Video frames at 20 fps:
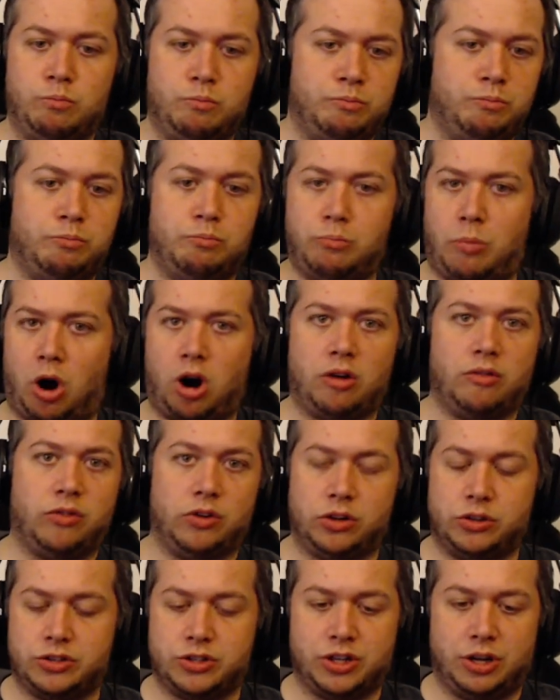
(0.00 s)
Marvel
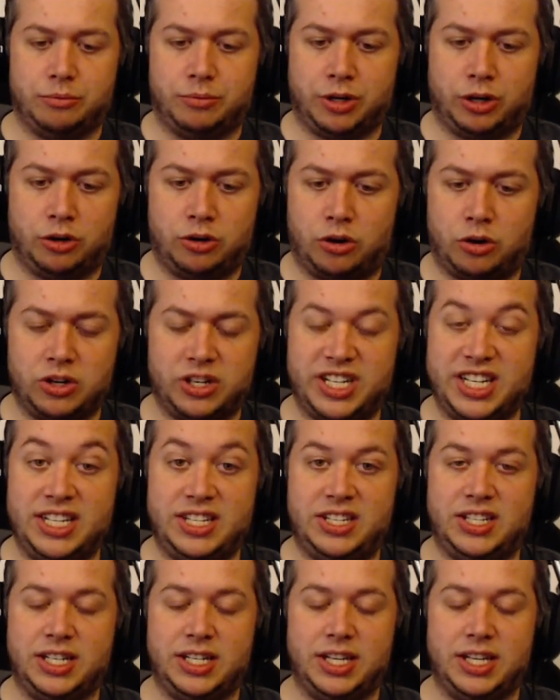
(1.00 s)
or something, or DC,